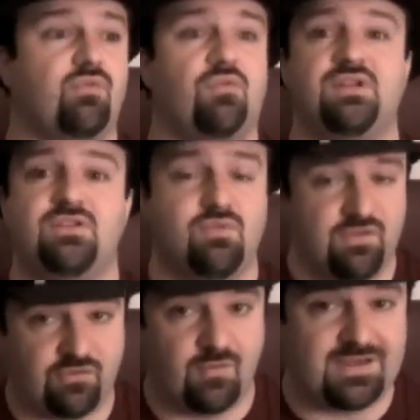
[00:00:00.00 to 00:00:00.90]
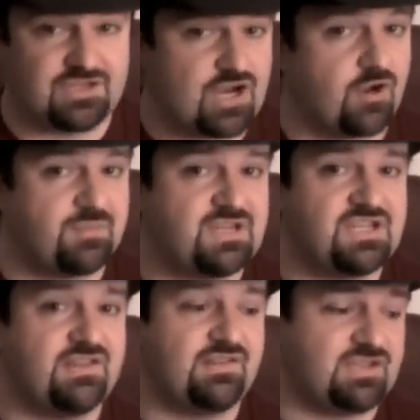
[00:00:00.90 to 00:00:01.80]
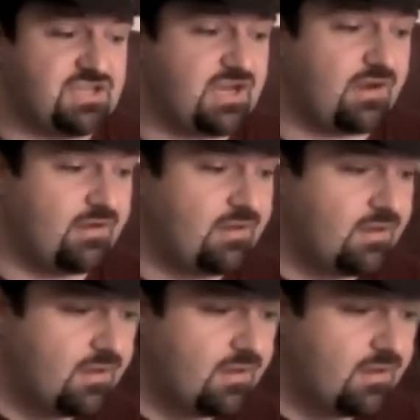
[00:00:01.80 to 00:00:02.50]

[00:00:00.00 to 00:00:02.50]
we're already doing so many JRPGs this year.